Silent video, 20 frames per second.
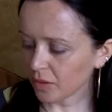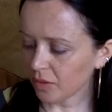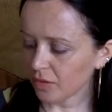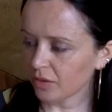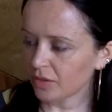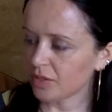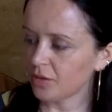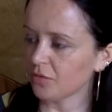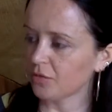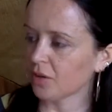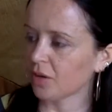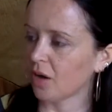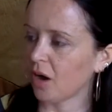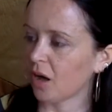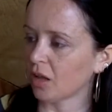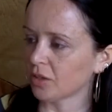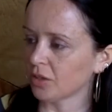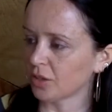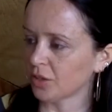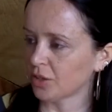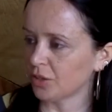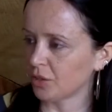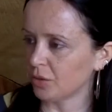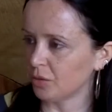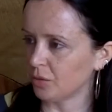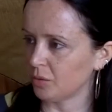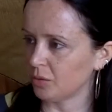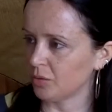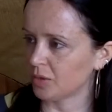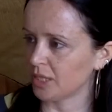the different colour
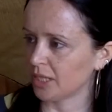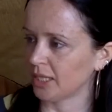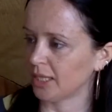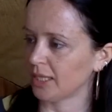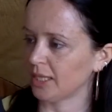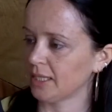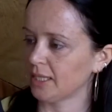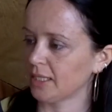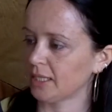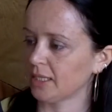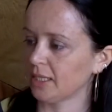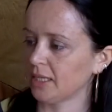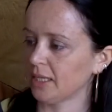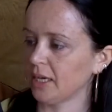hues in it,